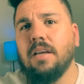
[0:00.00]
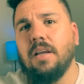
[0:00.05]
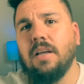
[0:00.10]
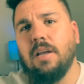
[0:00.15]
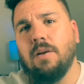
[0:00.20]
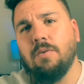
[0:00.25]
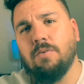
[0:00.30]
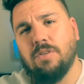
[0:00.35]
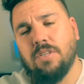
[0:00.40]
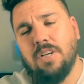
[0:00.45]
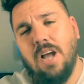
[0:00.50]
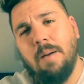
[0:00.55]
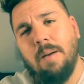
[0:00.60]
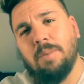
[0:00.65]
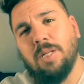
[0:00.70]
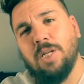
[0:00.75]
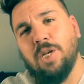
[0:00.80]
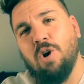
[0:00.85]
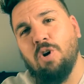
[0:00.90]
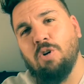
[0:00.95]
It was
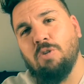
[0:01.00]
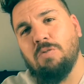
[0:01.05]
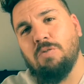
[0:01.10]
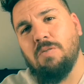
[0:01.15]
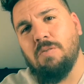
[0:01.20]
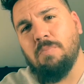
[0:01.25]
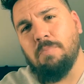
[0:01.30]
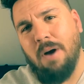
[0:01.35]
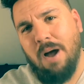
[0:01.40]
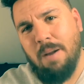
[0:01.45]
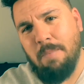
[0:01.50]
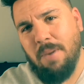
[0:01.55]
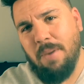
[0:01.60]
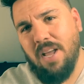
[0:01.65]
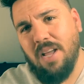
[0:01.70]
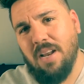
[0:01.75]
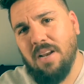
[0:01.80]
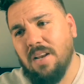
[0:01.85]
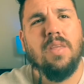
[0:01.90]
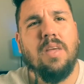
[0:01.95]
commonly known by
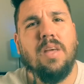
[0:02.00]
man.